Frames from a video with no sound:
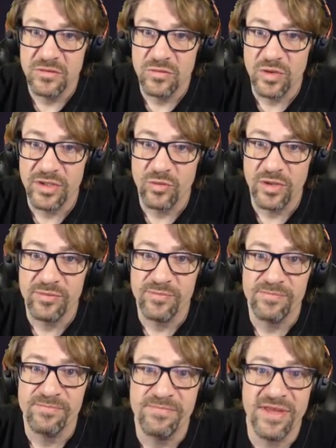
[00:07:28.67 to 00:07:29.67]
What,
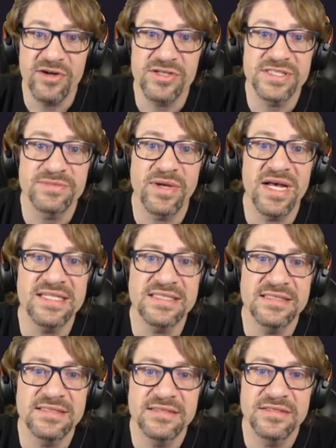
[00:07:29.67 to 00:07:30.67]
what better spot
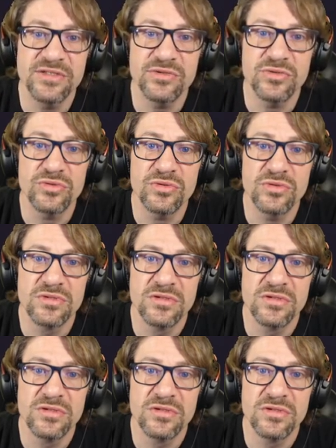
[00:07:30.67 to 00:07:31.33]
to